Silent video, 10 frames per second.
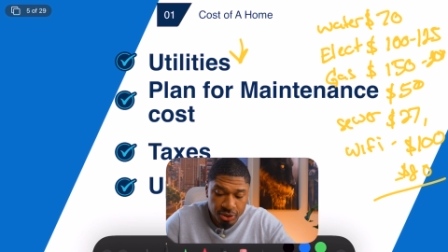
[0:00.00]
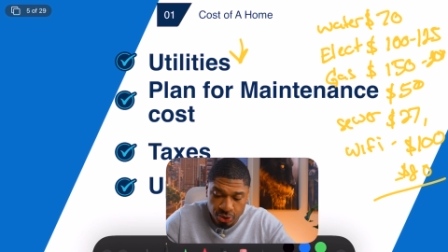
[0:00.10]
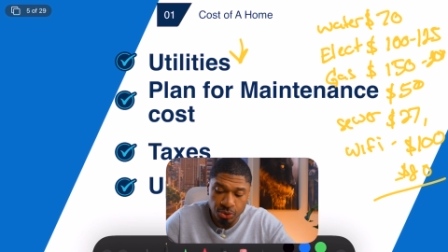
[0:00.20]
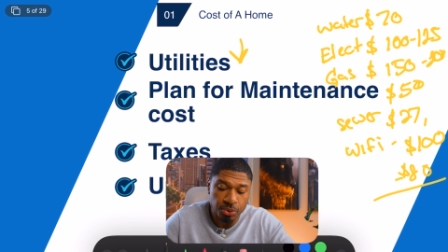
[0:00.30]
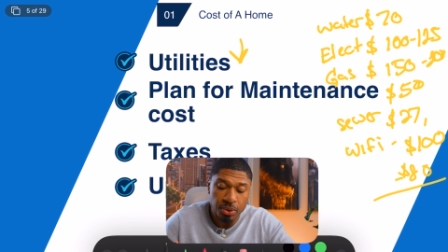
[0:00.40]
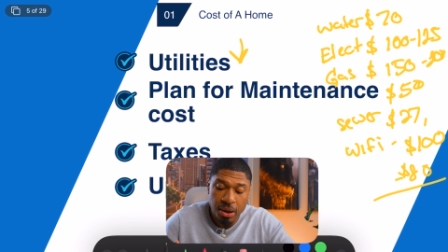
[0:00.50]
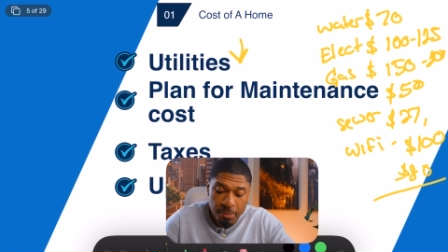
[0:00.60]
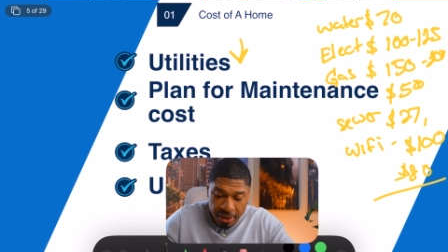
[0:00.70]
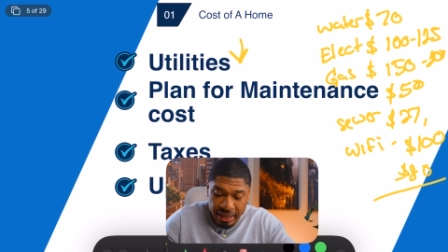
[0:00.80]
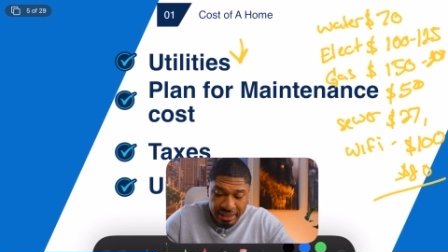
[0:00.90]
to
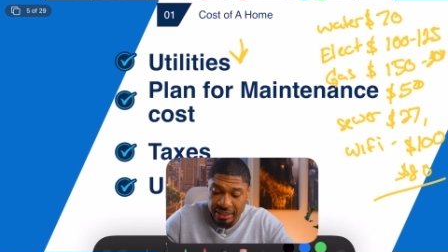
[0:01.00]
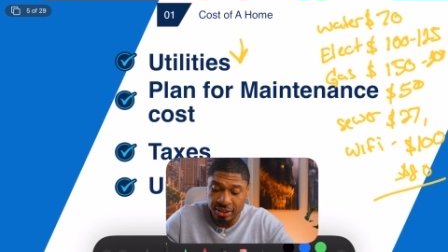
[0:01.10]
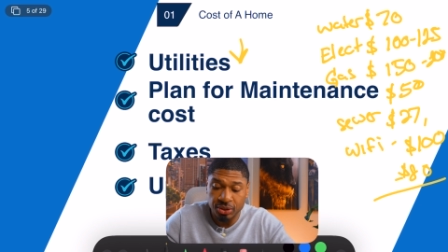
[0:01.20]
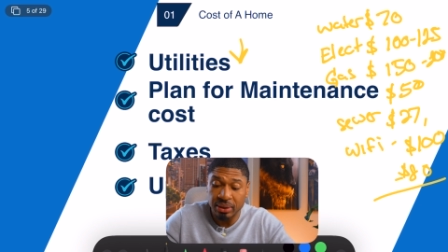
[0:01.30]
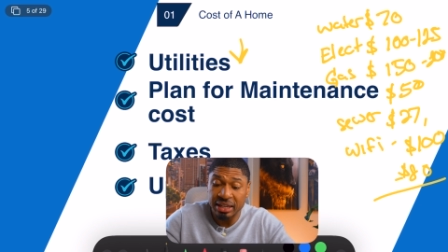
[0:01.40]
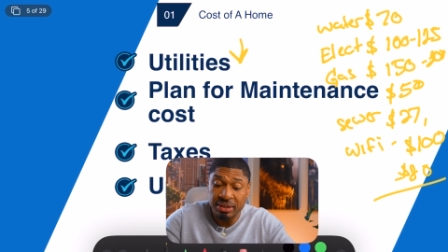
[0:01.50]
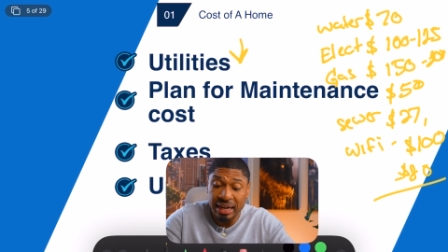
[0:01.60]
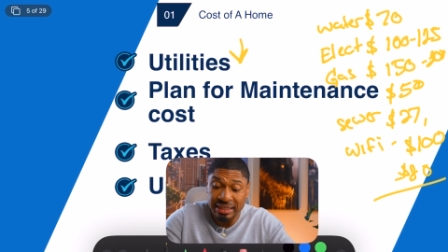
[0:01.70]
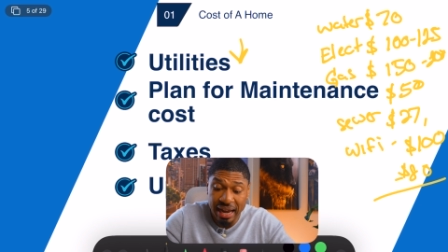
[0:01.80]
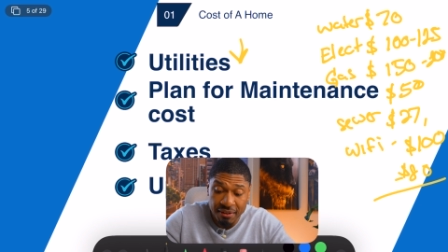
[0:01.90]
pay attention to and you
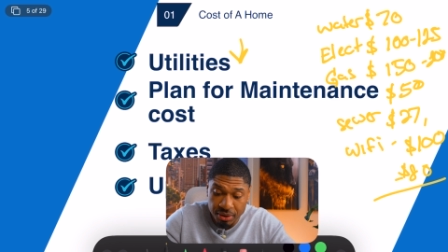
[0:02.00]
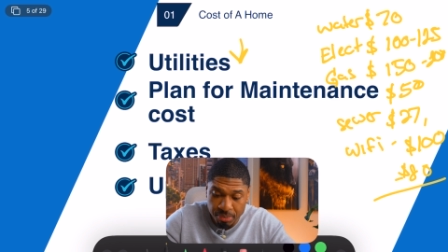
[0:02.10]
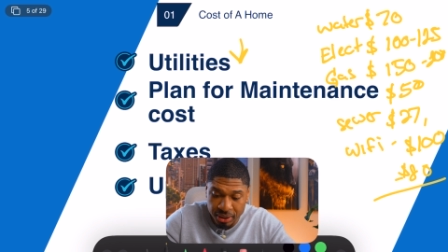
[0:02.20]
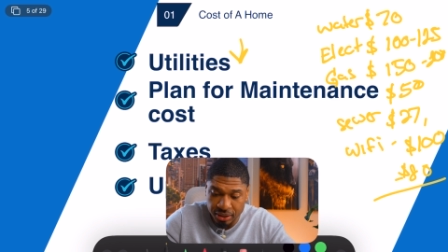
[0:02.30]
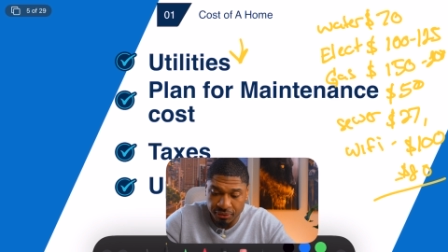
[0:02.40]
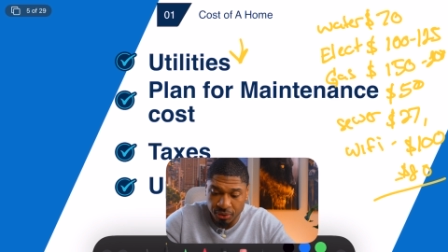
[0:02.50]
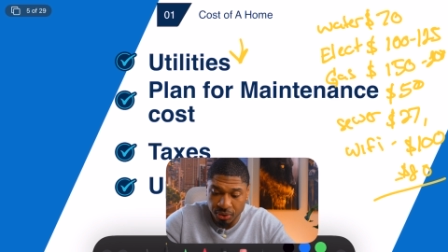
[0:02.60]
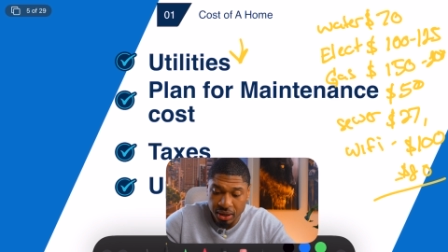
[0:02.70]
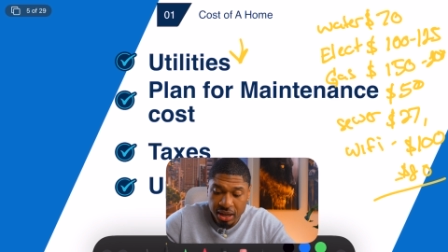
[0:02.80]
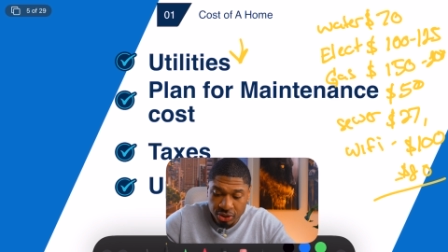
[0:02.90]
guys have to budget
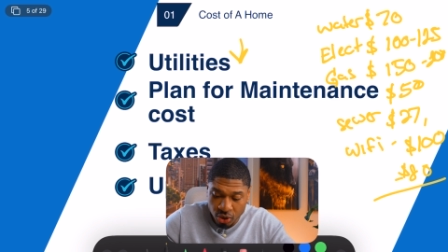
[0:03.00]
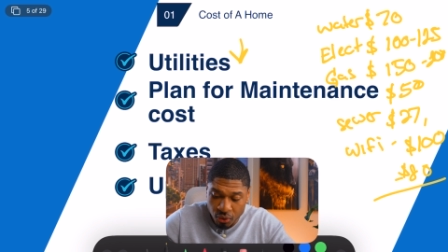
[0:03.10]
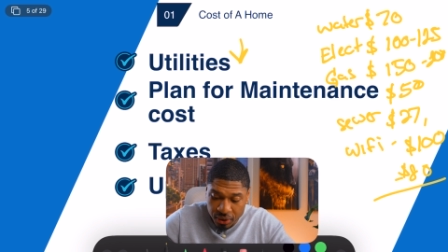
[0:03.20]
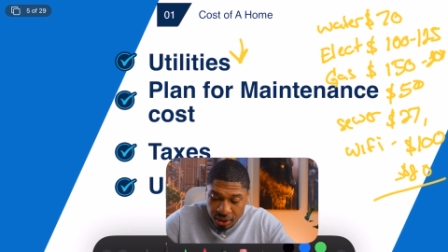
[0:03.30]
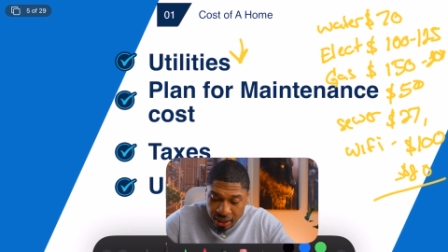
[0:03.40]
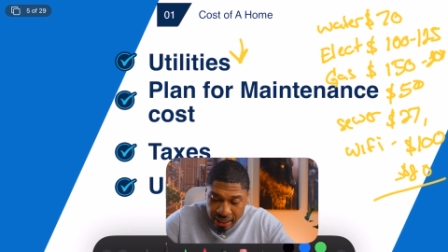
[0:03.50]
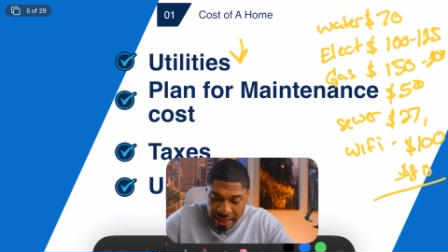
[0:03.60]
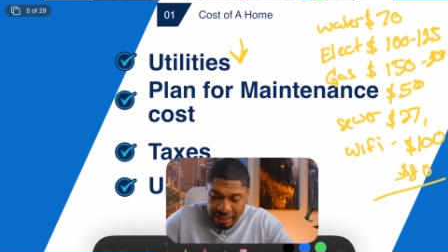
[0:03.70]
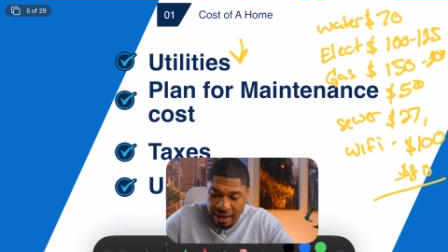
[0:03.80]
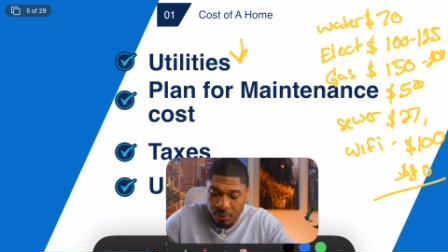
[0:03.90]
for. So if we're looking
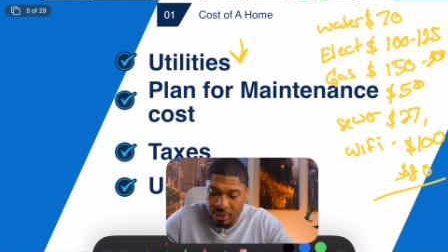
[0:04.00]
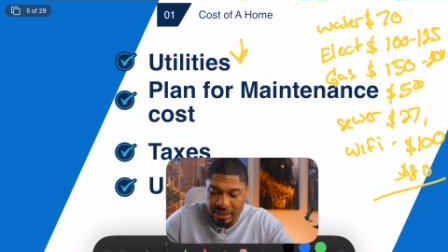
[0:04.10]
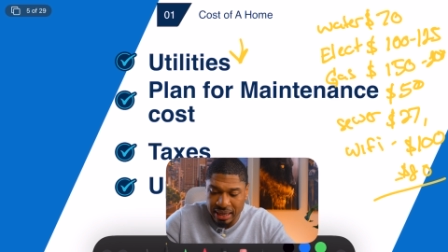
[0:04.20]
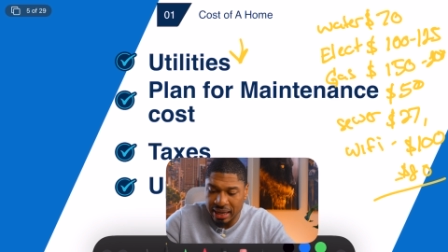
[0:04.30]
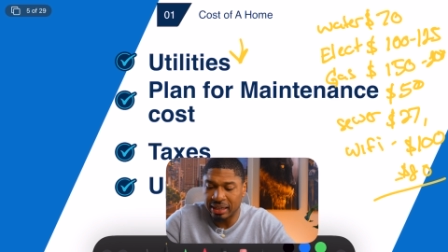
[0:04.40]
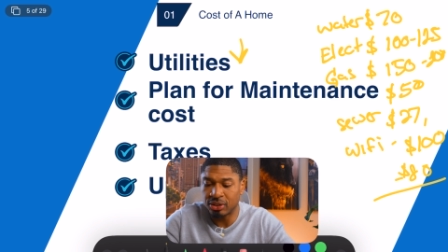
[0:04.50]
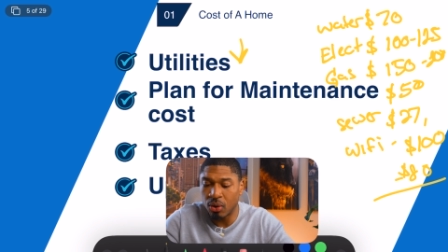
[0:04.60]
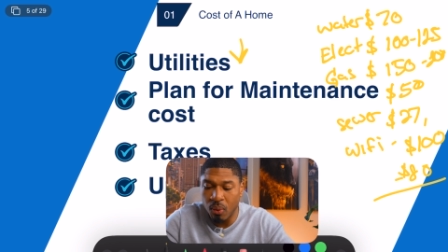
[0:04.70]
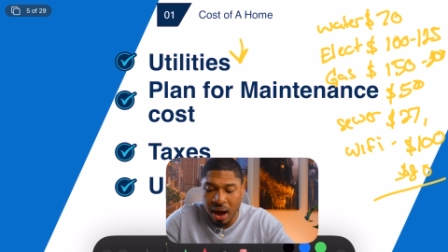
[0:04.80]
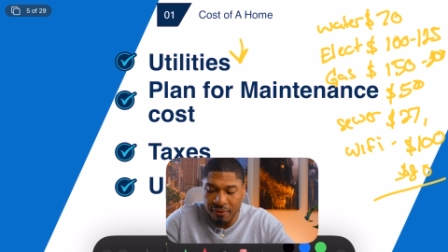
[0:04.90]
at that, what is that? Let's go
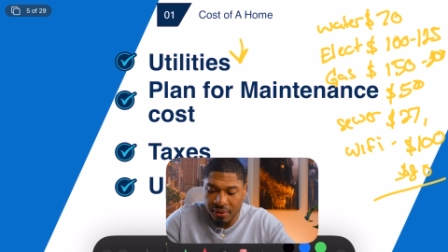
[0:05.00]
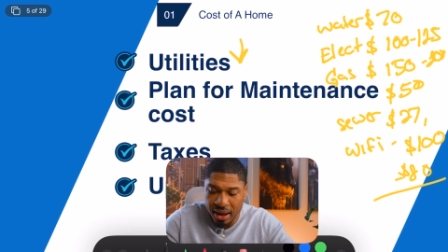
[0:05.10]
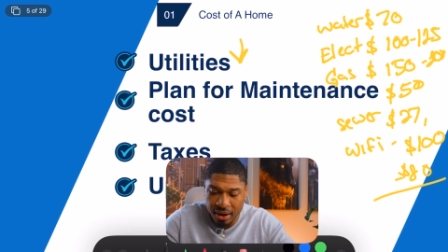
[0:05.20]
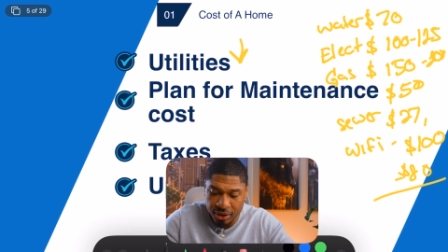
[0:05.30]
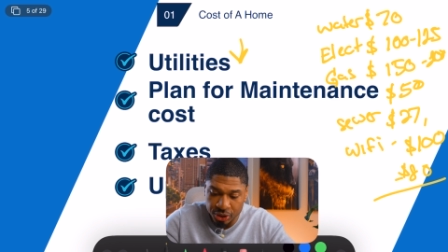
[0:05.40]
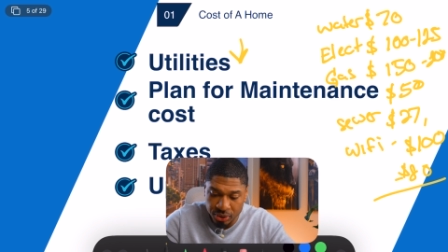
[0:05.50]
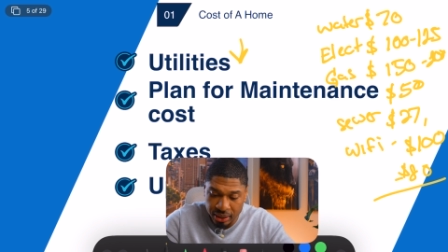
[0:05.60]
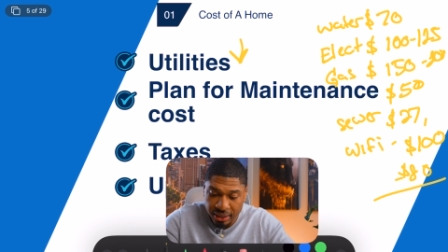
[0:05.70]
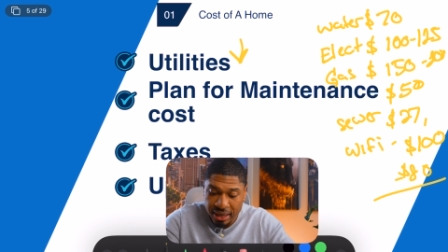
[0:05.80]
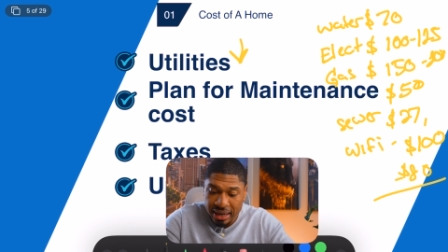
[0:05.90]
Wi-Fi
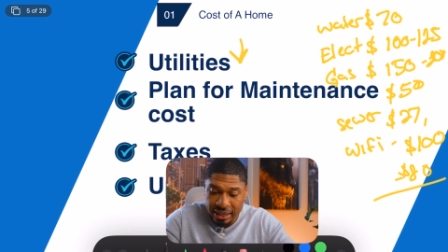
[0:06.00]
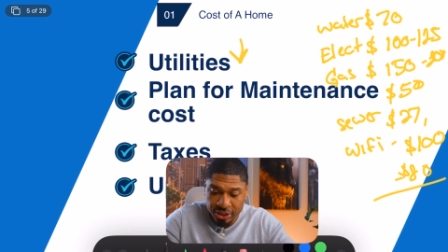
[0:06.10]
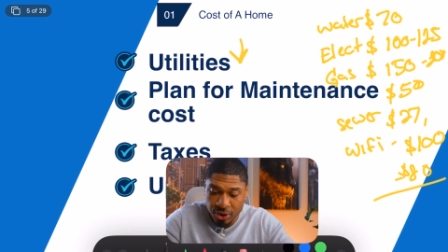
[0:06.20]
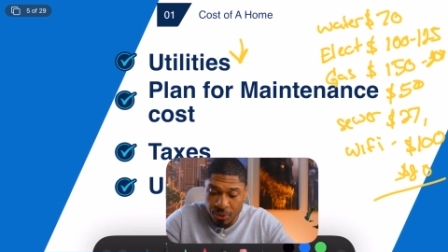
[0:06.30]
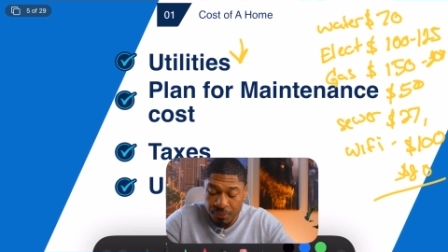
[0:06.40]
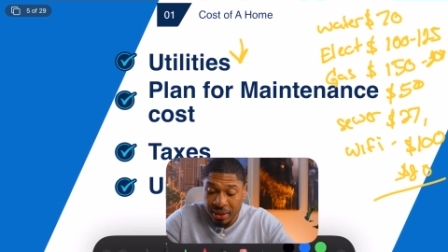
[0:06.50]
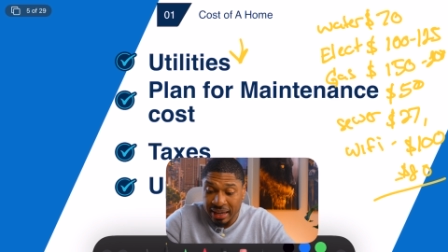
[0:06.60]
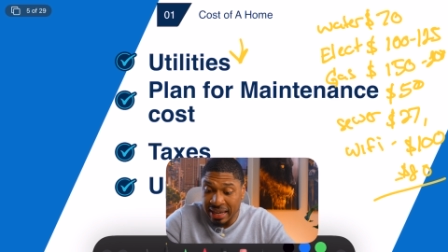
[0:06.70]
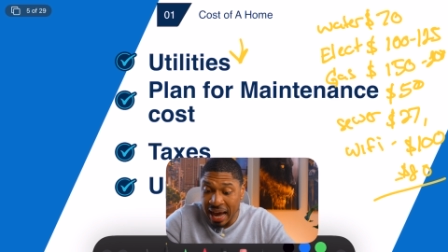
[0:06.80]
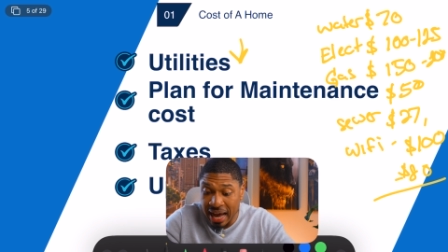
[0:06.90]
100, let's go
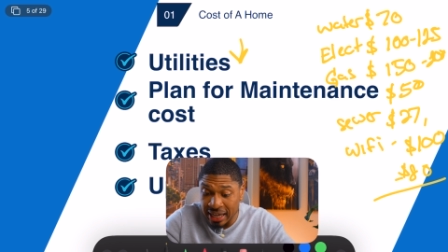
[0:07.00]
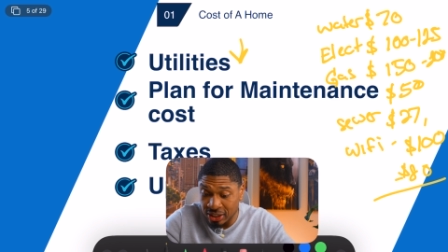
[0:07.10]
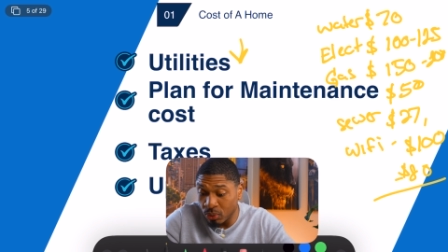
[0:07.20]
gas